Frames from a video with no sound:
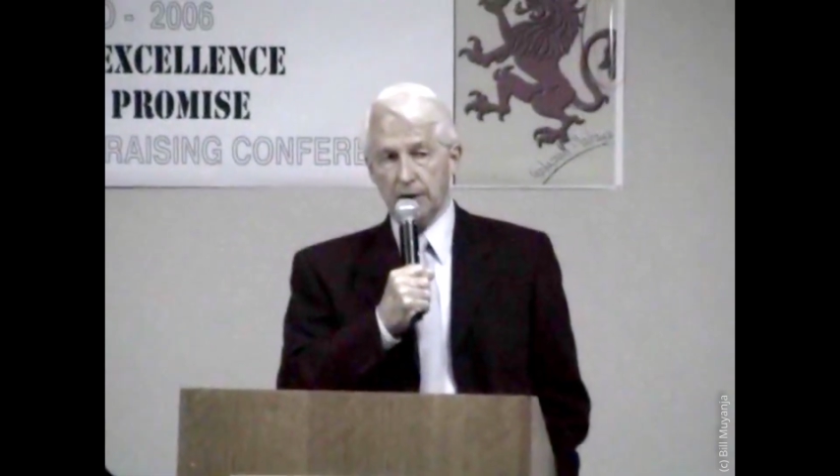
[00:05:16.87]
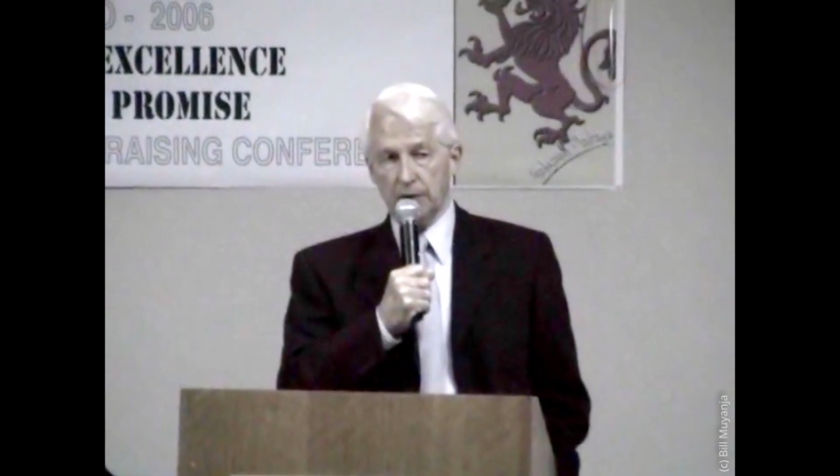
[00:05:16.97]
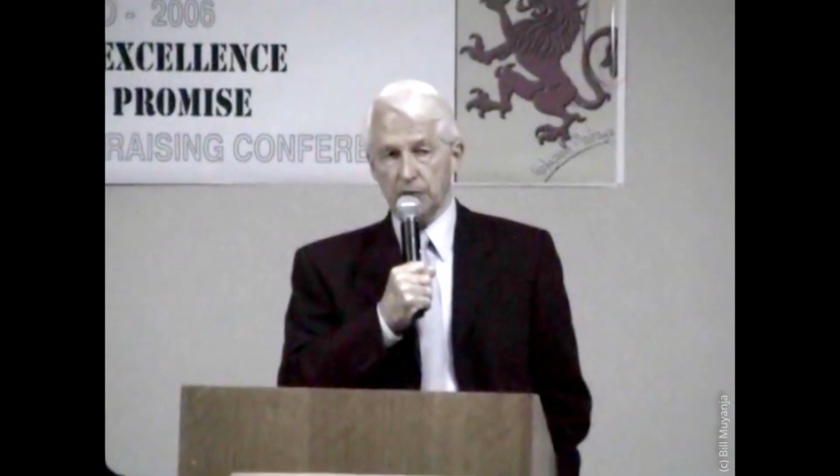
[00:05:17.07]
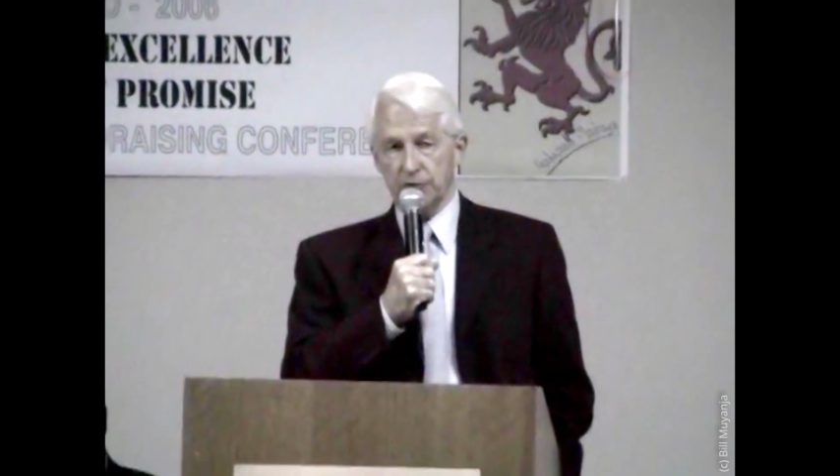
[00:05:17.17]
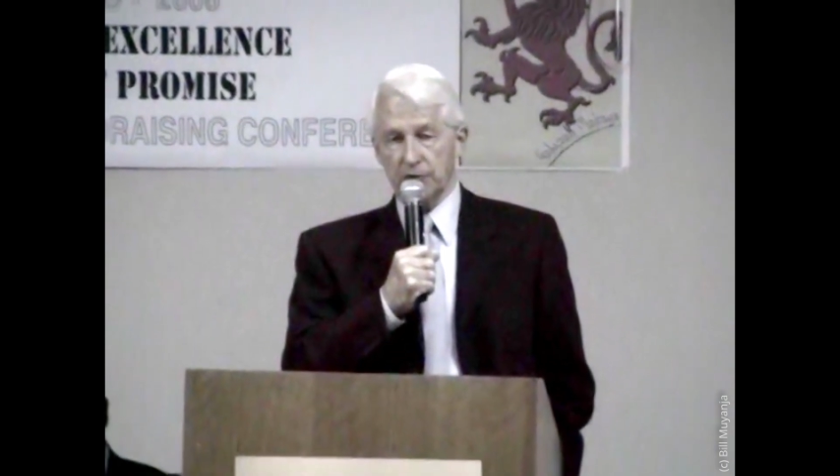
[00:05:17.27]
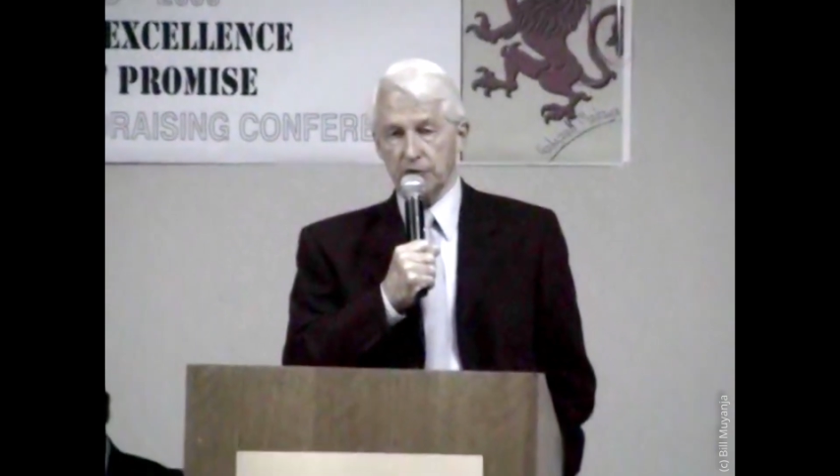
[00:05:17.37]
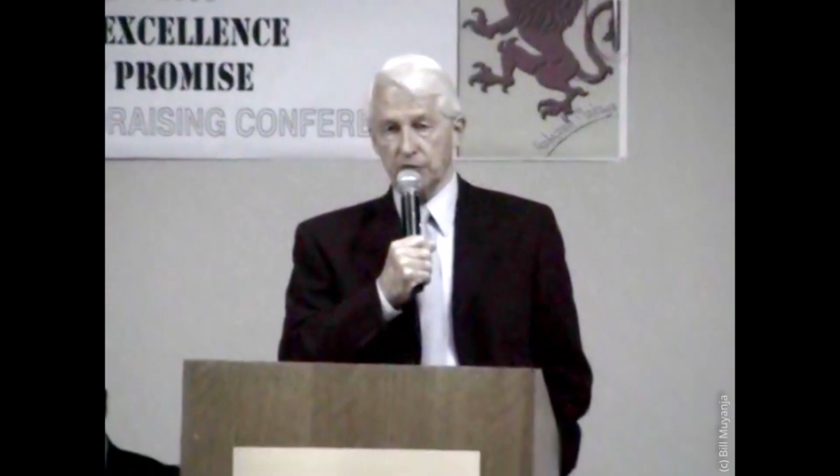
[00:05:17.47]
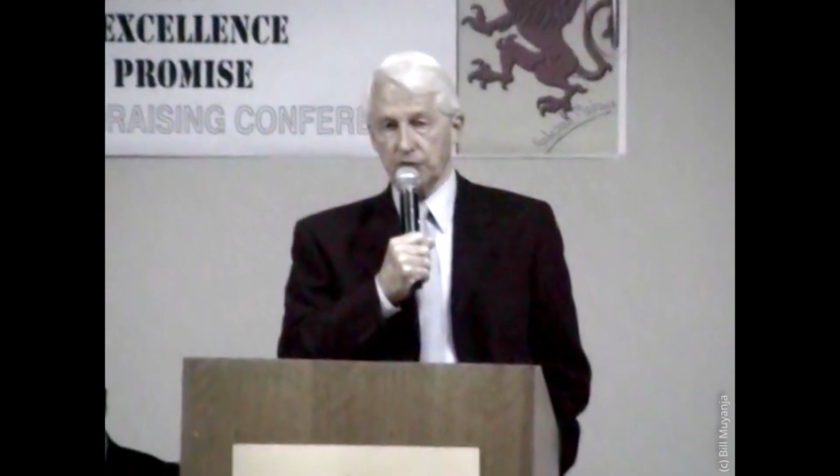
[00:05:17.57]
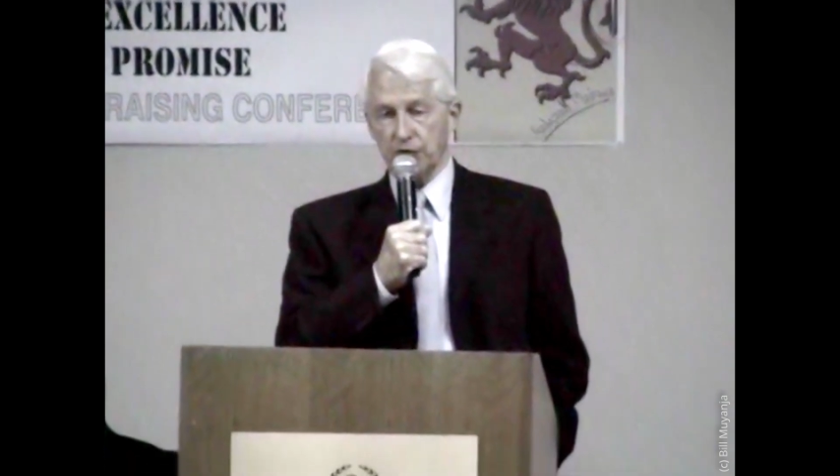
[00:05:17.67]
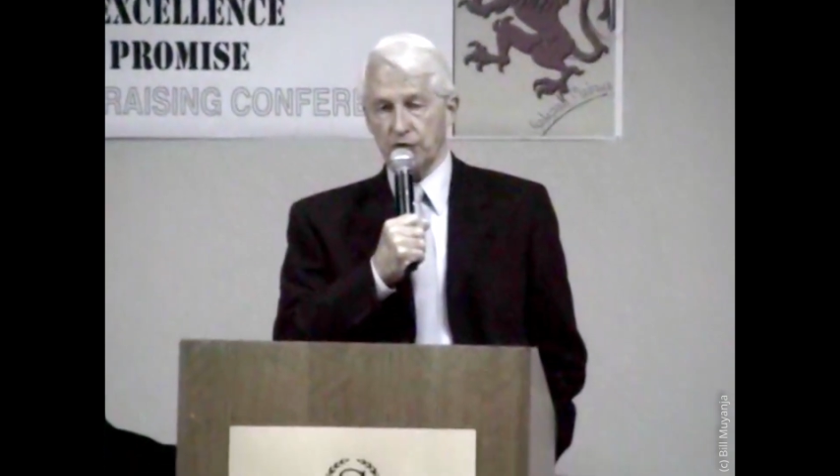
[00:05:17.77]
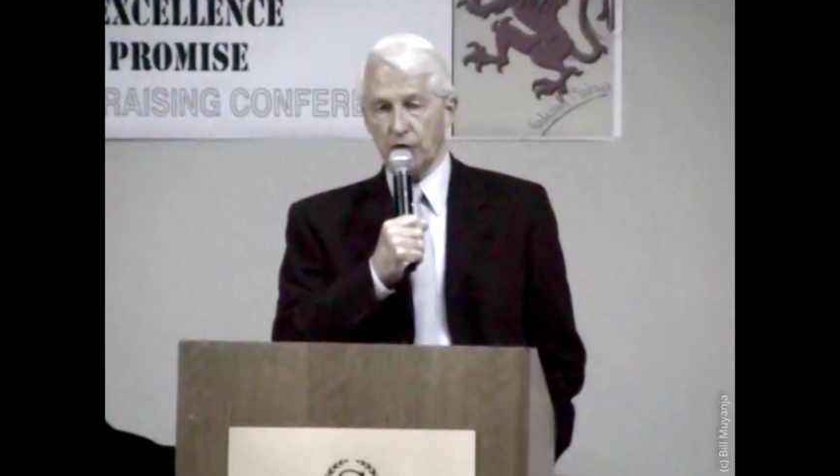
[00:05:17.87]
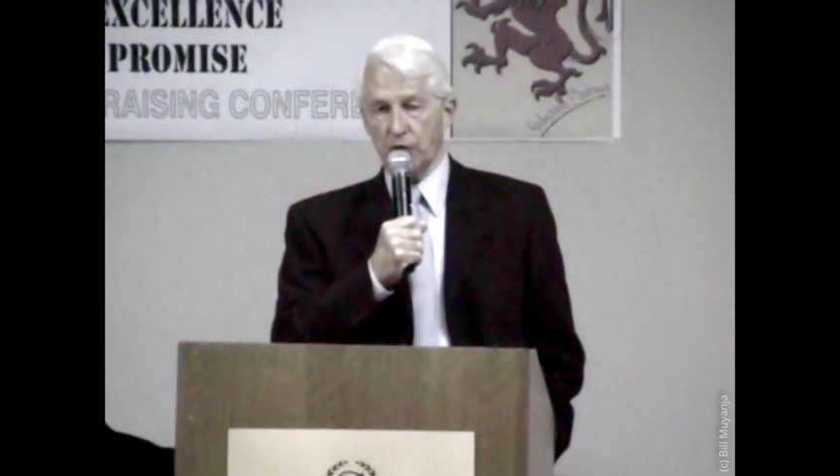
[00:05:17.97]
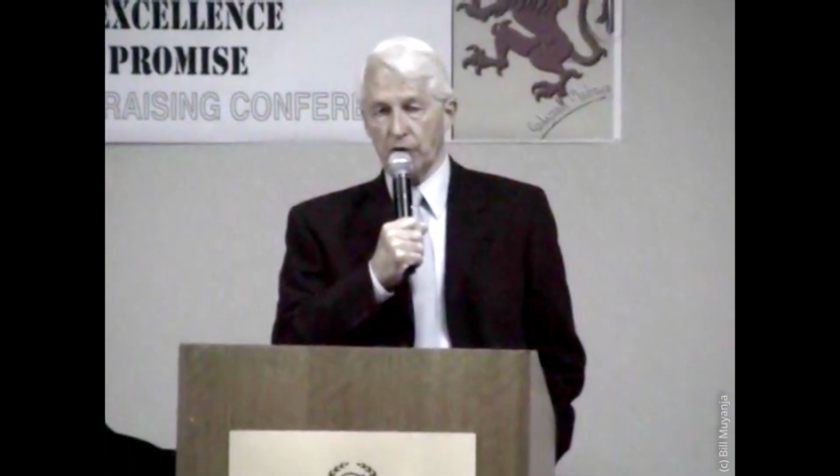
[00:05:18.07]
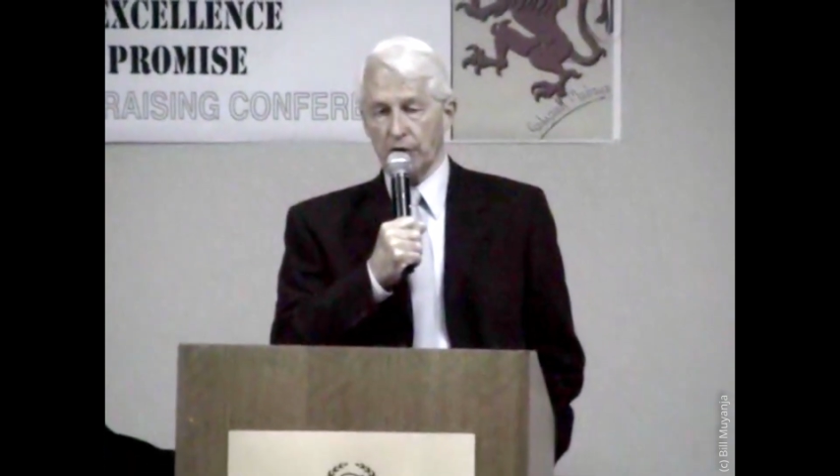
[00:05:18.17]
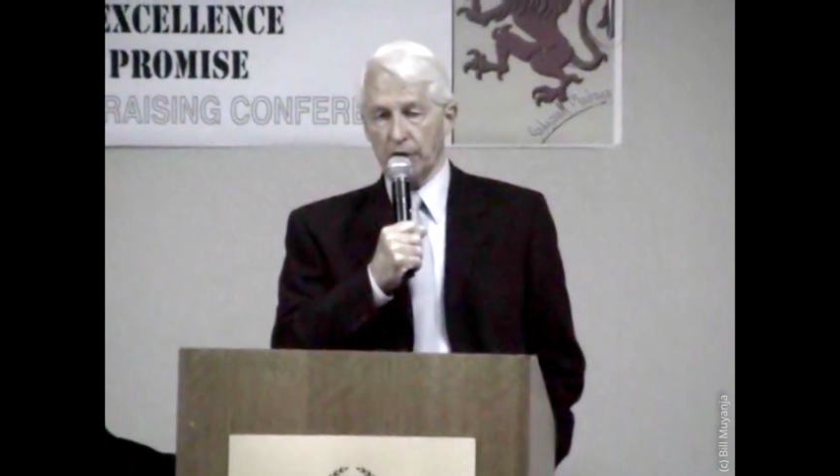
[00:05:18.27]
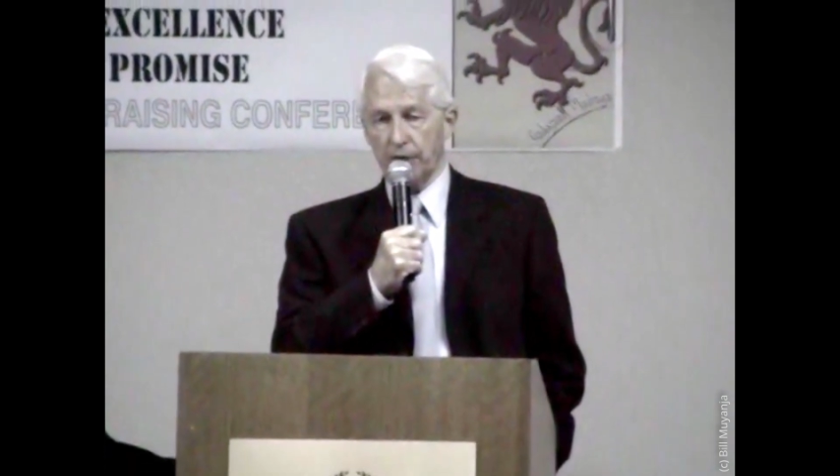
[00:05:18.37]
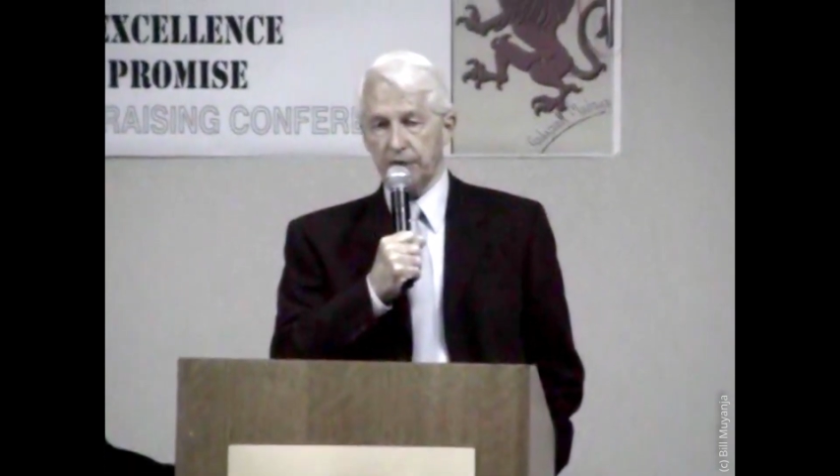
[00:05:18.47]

It was just not long enough.